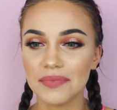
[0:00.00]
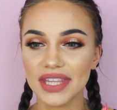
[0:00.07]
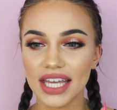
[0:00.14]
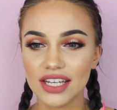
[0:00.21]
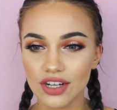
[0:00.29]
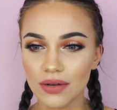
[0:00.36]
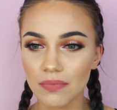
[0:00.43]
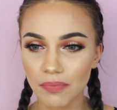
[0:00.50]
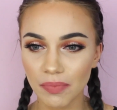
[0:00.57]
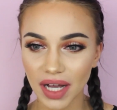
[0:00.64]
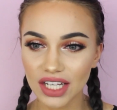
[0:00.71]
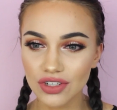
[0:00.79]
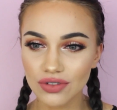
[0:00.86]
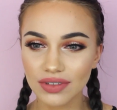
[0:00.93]
They don't
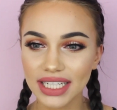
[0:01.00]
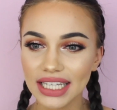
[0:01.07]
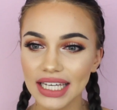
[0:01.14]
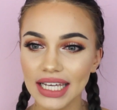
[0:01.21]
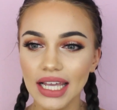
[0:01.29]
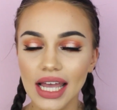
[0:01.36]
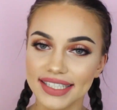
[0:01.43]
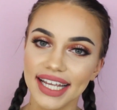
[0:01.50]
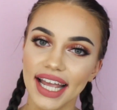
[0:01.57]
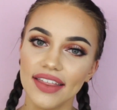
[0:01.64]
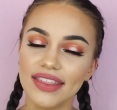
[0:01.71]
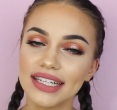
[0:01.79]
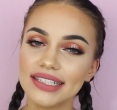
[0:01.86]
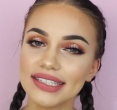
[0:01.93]
budge really. So
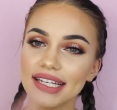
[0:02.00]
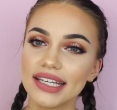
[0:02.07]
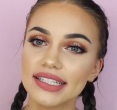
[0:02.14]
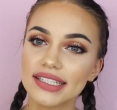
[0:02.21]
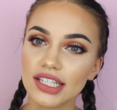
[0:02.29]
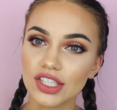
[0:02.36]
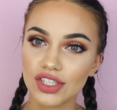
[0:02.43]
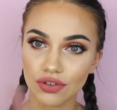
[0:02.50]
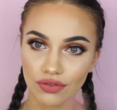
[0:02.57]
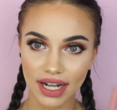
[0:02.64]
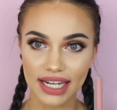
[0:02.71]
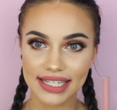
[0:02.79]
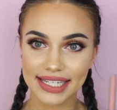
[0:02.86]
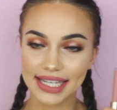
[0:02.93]
yeah, this is
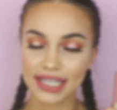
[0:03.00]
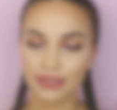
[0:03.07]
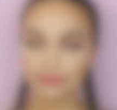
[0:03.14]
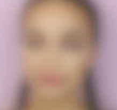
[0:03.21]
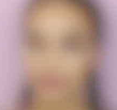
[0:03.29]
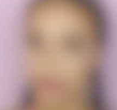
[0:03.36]
Serenity.